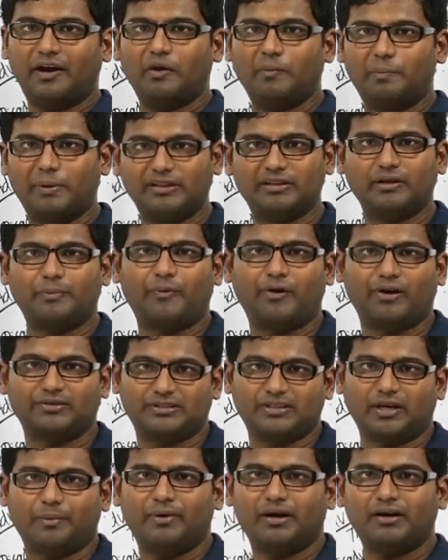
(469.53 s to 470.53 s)
It will pick the
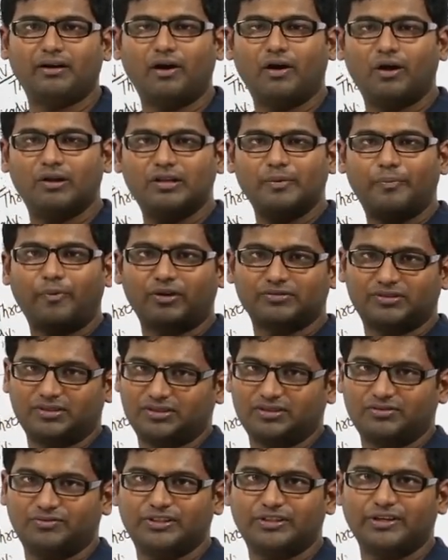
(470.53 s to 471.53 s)
process among all the
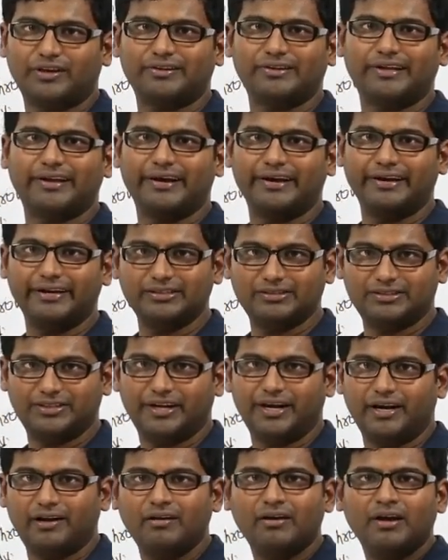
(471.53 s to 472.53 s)
processes which are in the ready
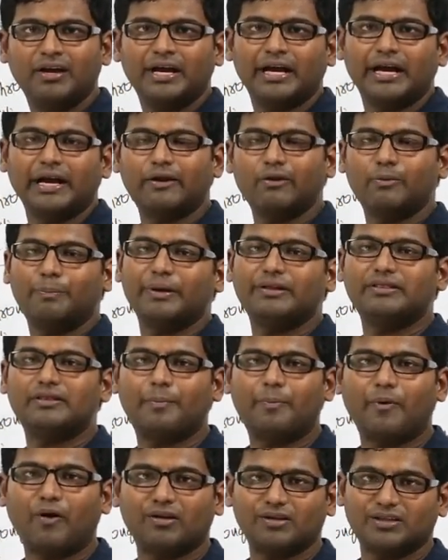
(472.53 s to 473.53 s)
state. It will pick
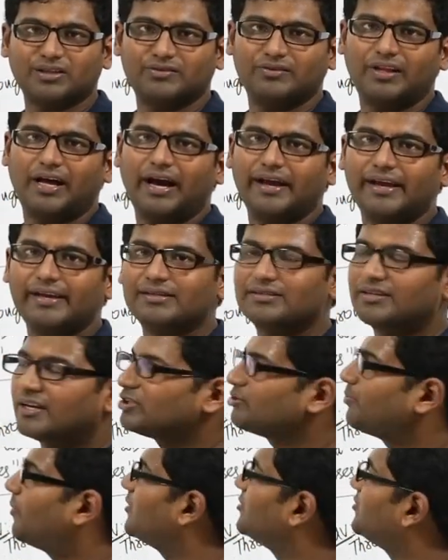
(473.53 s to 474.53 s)
the process with the highest
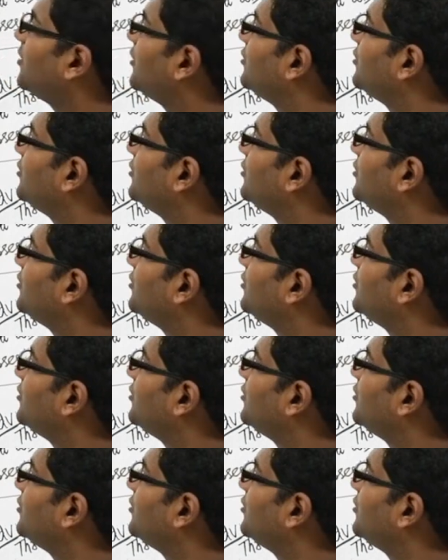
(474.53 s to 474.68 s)
response